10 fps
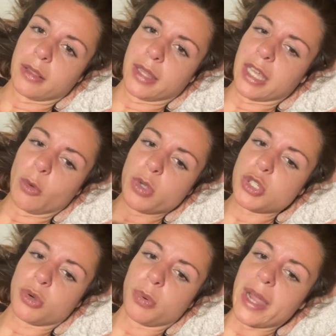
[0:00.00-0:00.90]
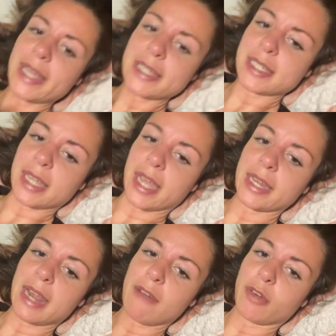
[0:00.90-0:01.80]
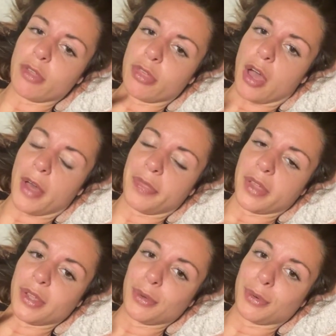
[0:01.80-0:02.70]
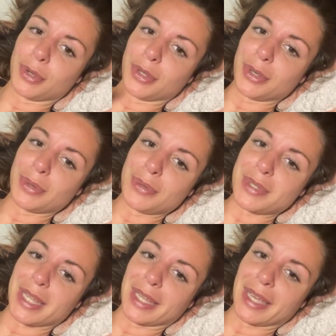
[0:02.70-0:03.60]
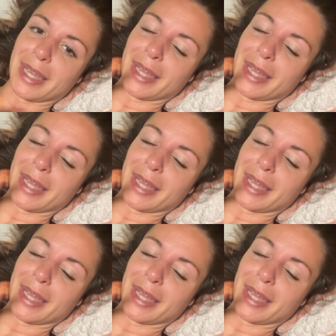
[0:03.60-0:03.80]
Like it was crazy. I never thought that you could use like